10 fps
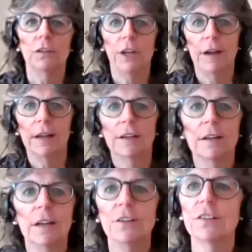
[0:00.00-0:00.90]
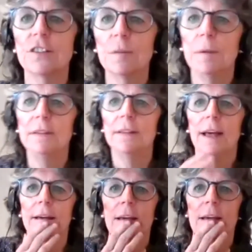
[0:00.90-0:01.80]
Johan, can I just chip in
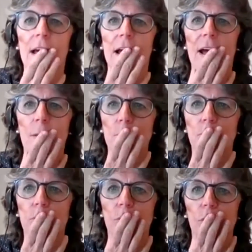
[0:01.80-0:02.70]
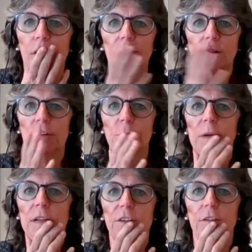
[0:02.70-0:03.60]
there? And Chris,
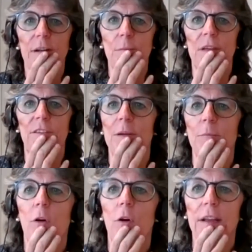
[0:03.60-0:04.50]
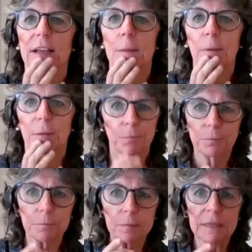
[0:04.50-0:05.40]
please correct me if I'm wrong here, but
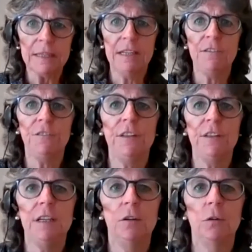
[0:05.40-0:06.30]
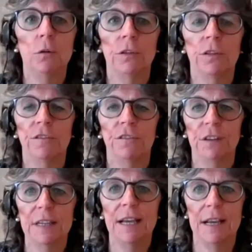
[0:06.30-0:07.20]
if the author
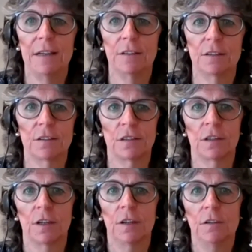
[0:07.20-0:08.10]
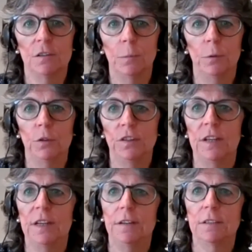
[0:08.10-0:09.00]
forgets to put
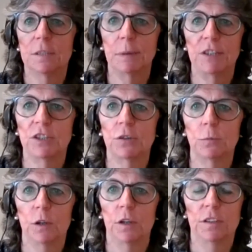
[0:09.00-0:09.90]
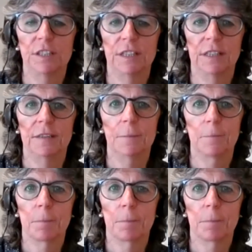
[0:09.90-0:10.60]
in the special wording,